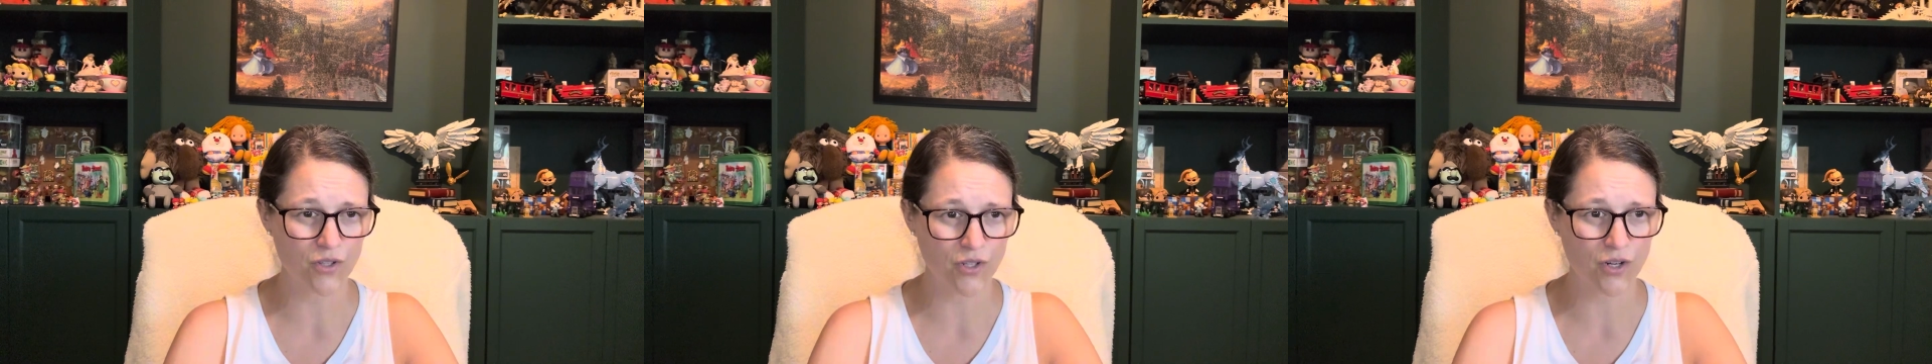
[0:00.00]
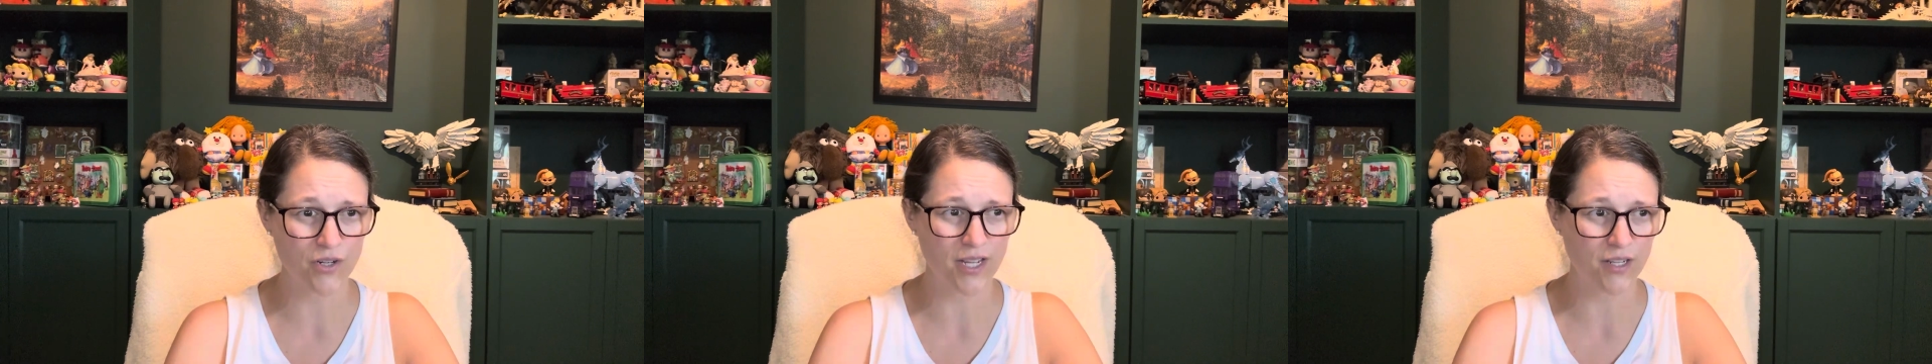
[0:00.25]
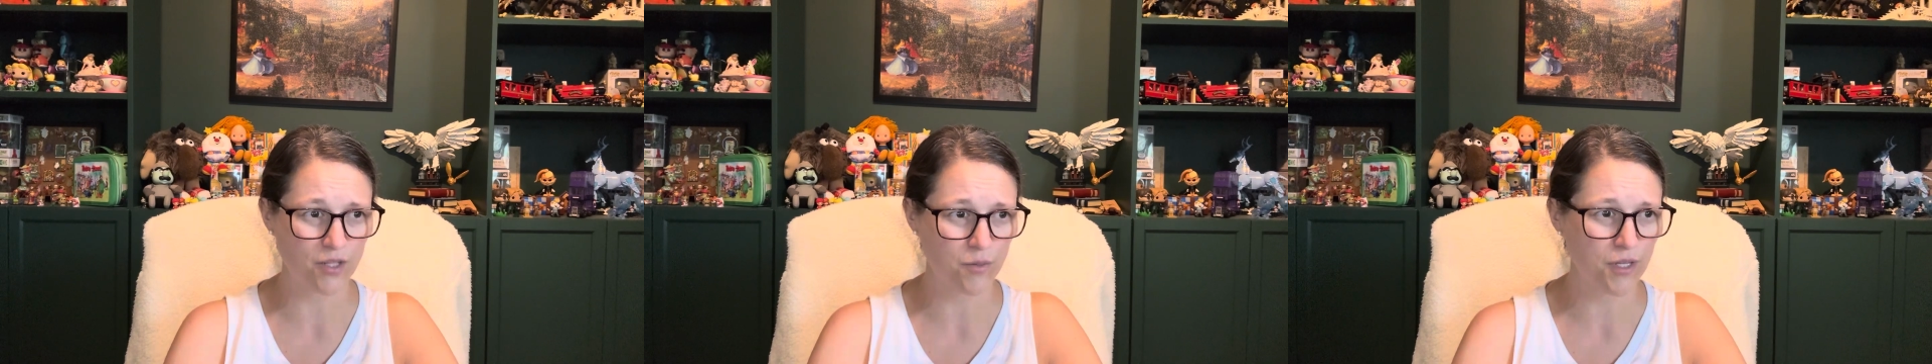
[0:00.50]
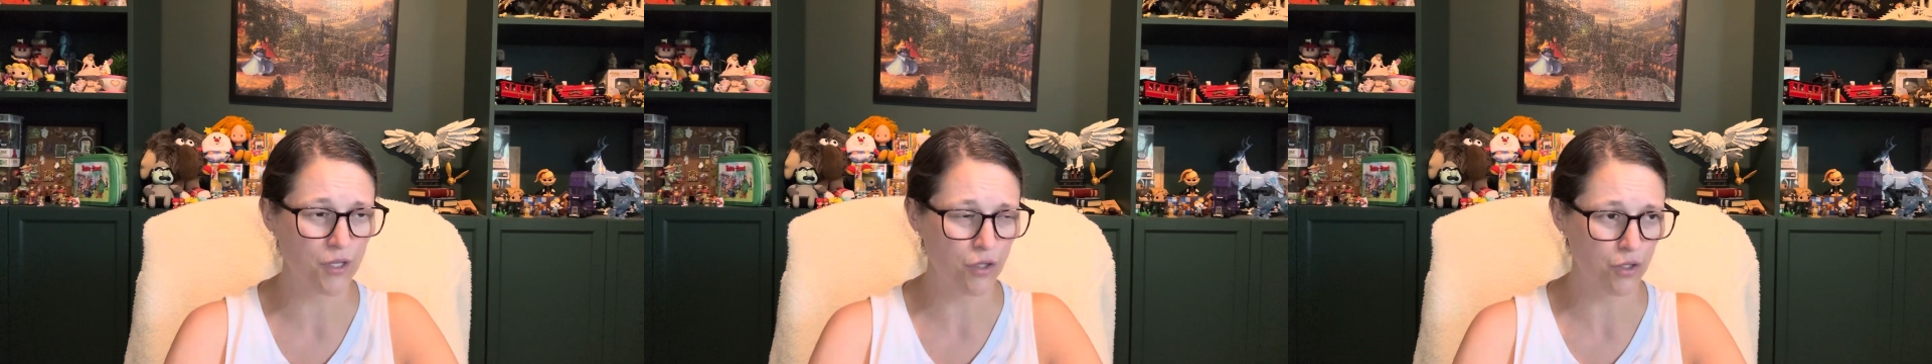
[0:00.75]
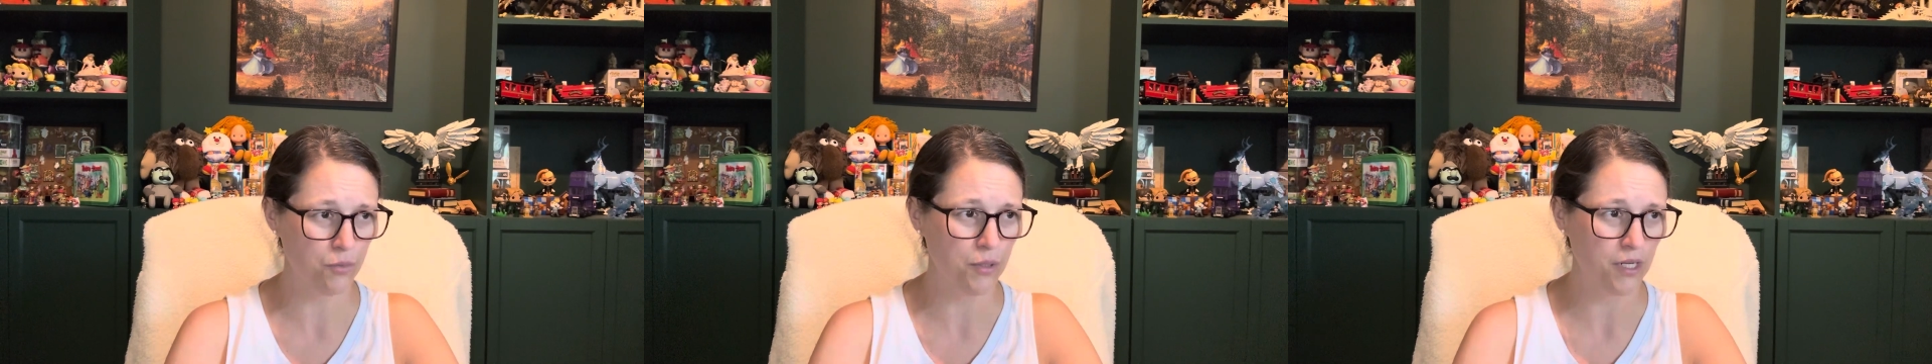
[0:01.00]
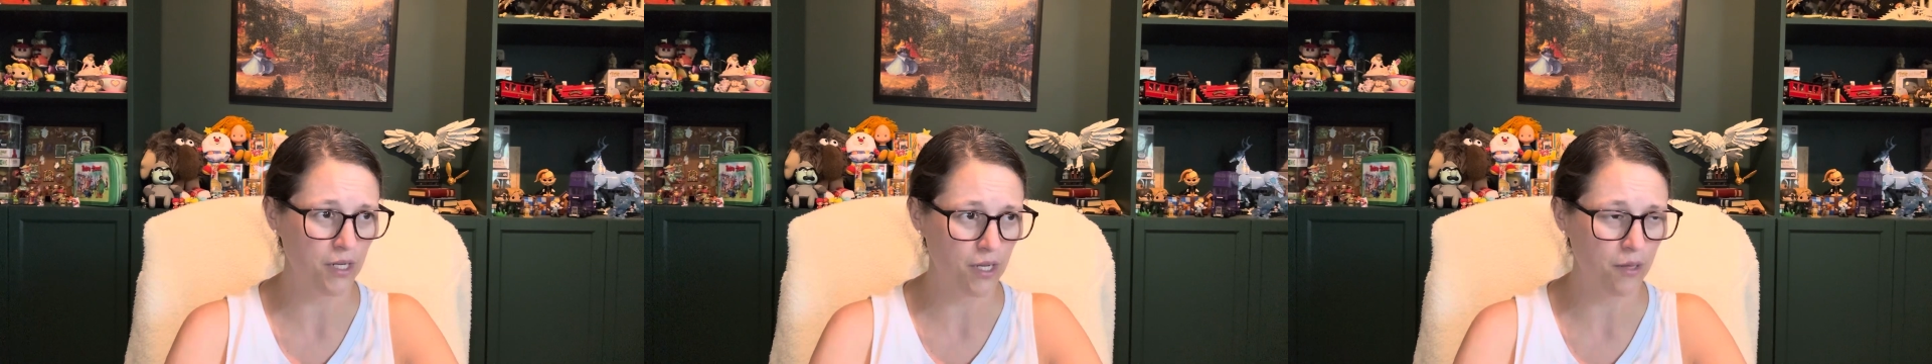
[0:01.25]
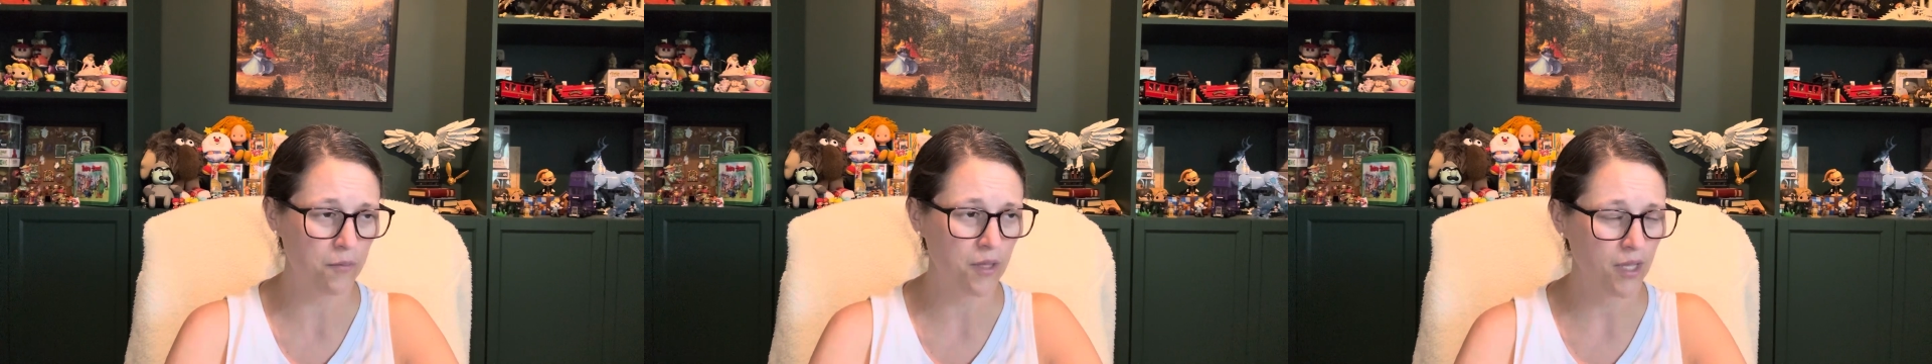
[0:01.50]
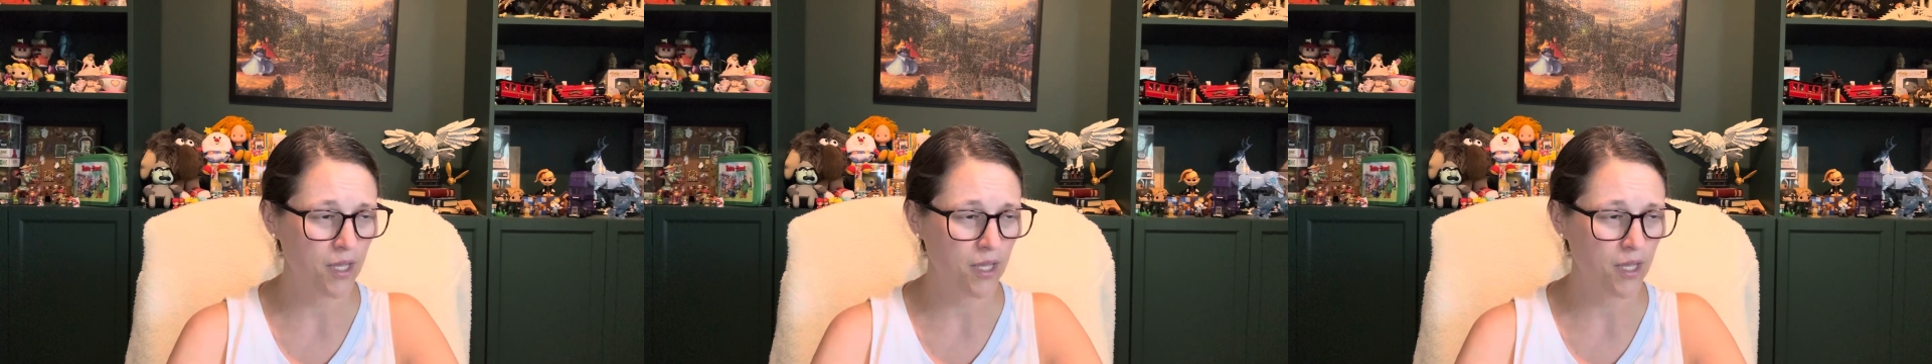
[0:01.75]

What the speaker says: turned out to be a good pickup.